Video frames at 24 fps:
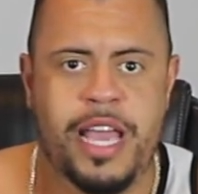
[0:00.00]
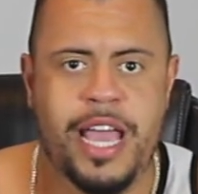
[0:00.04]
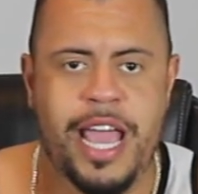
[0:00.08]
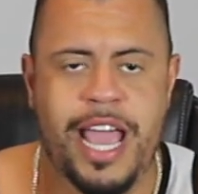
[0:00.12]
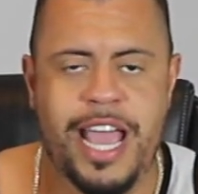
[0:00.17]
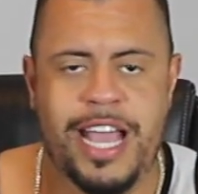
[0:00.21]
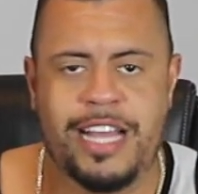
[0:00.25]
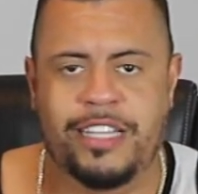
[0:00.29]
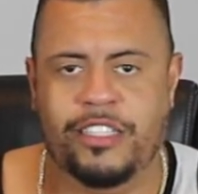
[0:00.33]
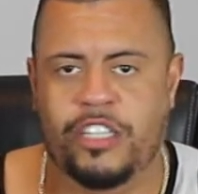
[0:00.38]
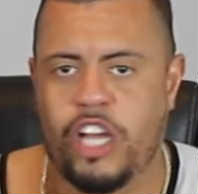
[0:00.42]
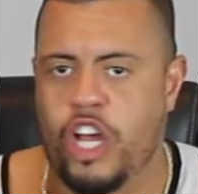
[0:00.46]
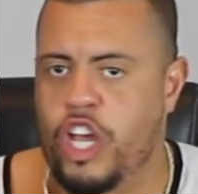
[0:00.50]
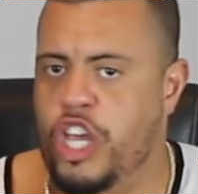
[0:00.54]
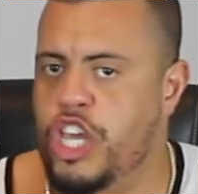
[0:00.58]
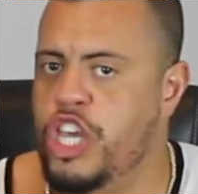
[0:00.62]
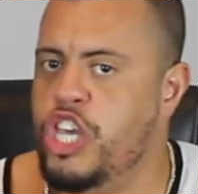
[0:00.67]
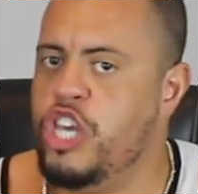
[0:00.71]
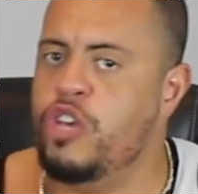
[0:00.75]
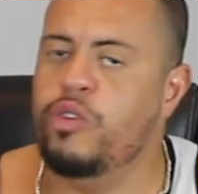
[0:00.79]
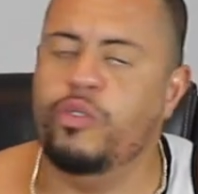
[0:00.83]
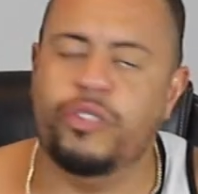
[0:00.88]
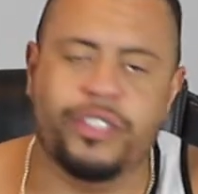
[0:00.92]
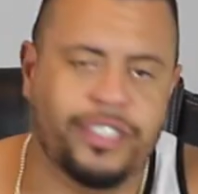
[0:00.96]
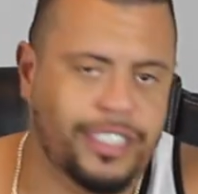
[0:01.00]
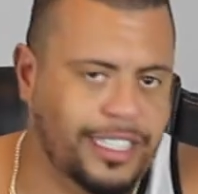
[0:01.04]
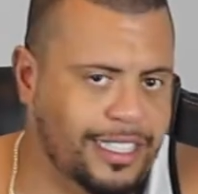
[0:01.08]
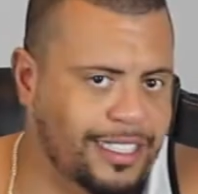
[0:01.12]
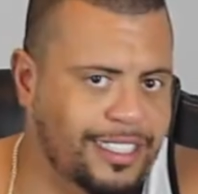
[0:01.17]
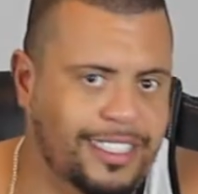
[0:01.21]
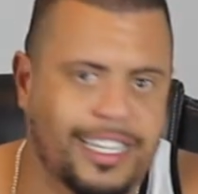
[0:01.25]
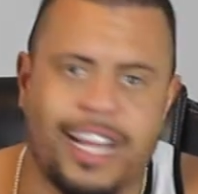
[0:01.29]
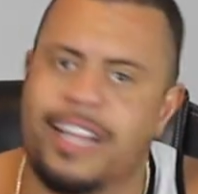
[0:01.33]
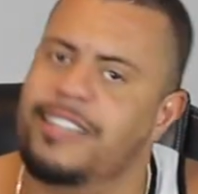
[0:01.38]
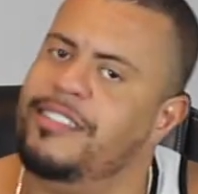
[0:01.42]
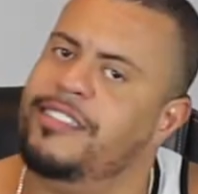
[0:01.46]
is a huge
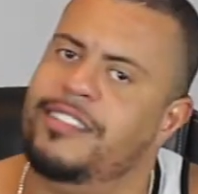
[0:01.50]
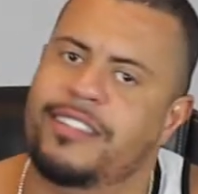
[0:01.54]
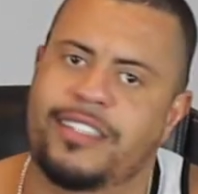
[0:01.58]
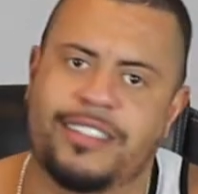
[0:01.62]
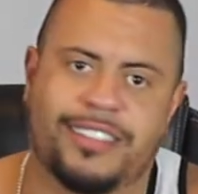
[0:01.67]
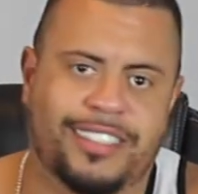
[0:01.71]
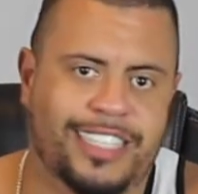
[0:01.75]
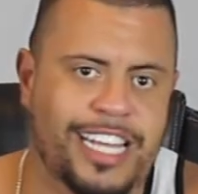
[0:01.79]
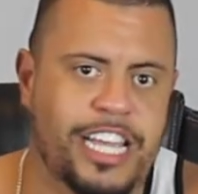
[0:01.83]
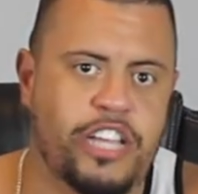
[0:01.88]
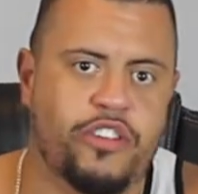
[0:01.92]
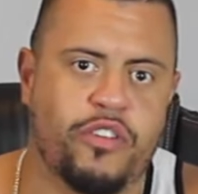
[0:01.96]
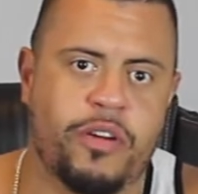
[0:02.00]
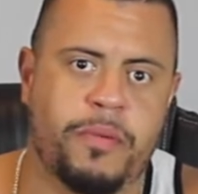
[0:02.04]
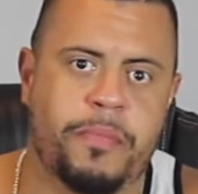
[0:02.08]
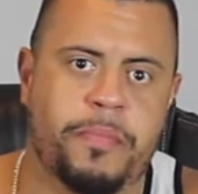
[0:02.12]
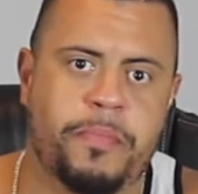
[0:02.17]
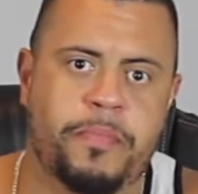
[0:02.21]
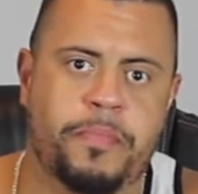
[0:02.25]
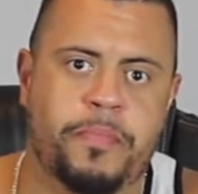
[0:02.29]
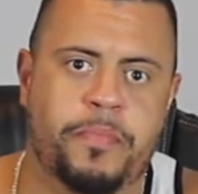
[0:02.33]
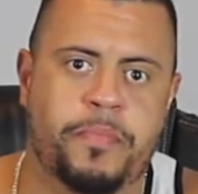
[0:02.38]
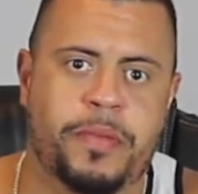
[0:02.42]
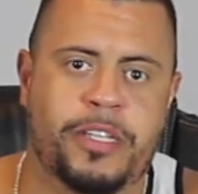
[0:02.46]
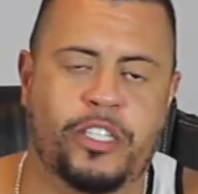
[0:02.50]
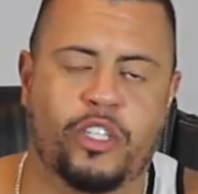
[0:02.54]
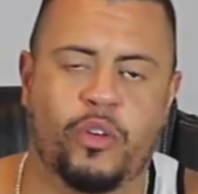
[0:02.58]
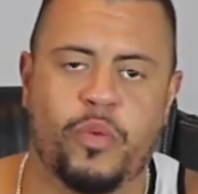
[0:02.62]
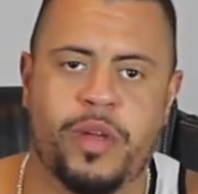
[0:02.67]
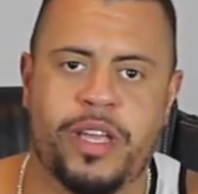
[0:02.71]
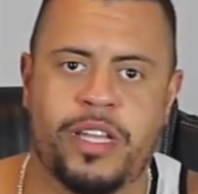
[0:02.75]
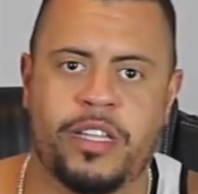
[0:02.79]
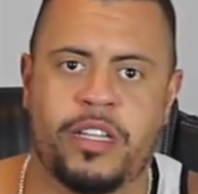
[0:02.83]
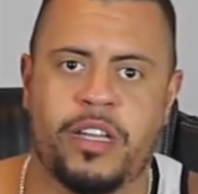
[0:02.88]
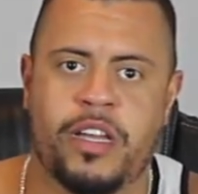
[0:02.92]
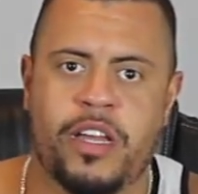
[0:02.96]
success secret
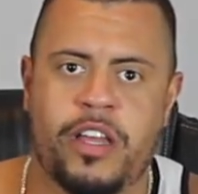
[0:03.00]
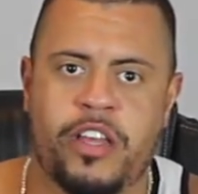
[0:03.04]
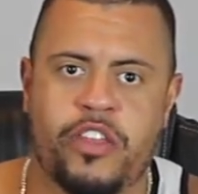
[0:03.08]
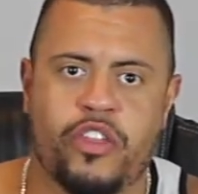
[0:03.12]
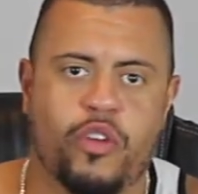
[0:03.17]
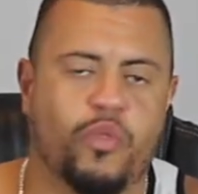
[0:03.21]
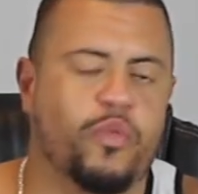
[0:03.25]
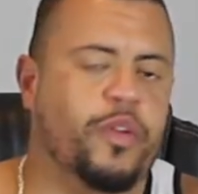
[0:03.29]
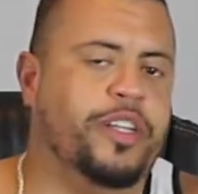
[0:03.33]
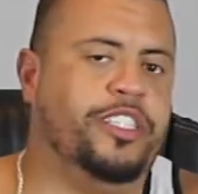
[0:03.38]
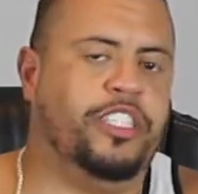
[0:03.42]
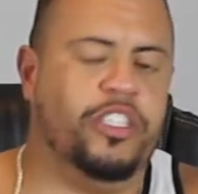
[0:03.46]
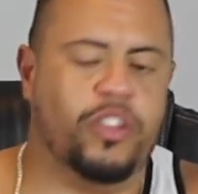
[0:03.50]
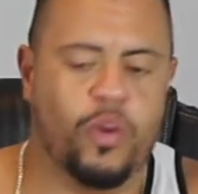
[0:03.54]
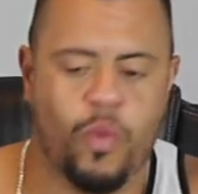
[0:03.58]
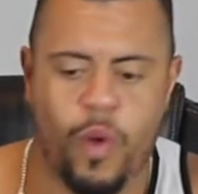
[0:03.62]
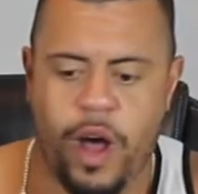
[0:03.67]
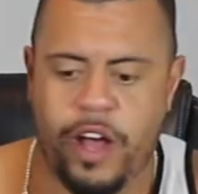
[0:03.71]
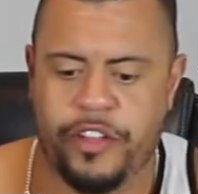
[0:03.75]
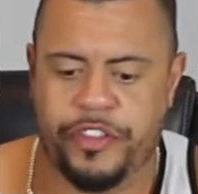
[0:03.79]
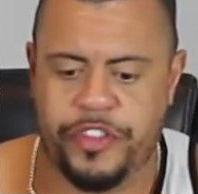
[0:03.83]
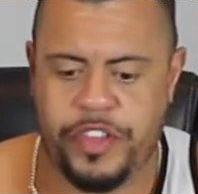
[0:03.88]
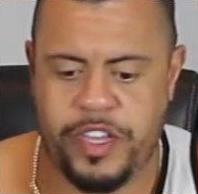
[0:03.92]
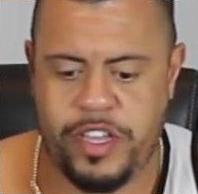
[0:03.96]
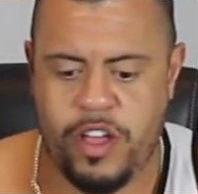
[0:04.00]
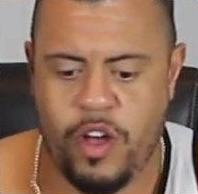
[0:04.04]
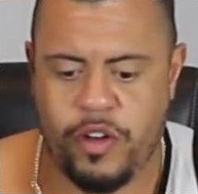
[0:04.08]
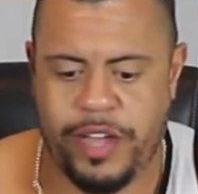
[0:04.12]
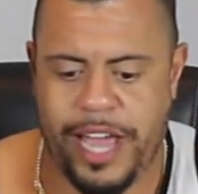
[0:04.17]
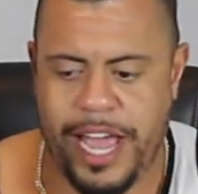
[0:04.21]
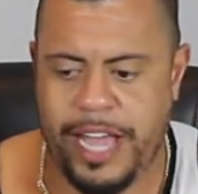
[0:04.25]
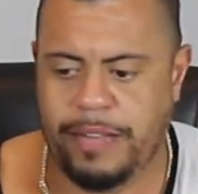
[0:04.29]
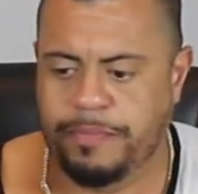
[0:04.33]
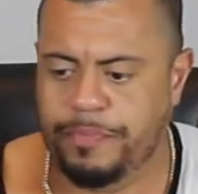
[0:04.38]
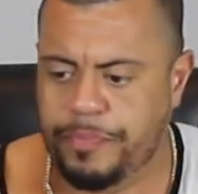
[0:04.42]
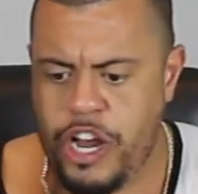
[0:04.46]
between the rich and the wealthy,
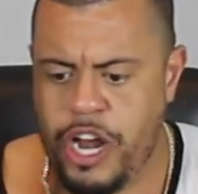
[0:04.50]
okay?